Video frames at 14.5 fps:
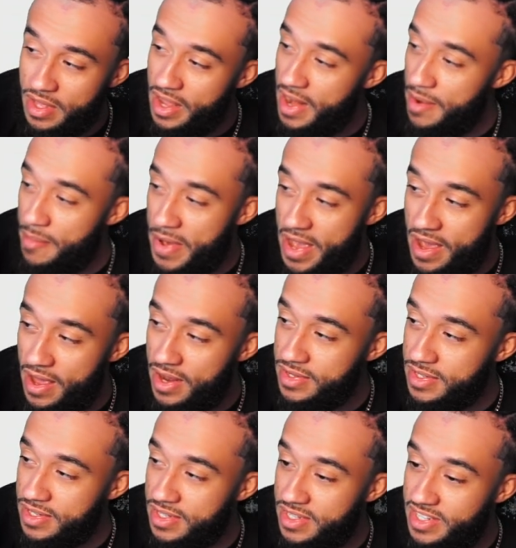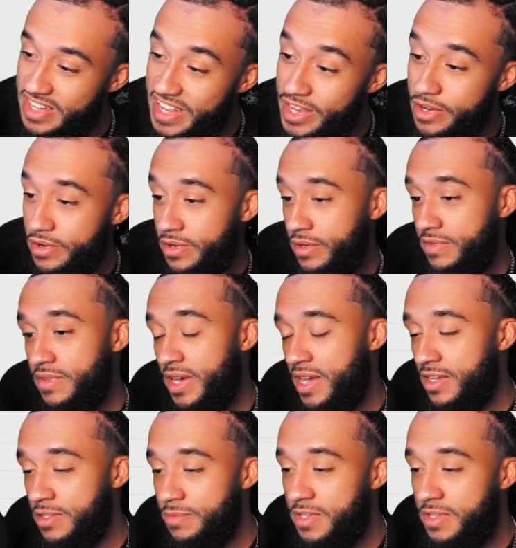That ain't bad. That's a steal, if you ask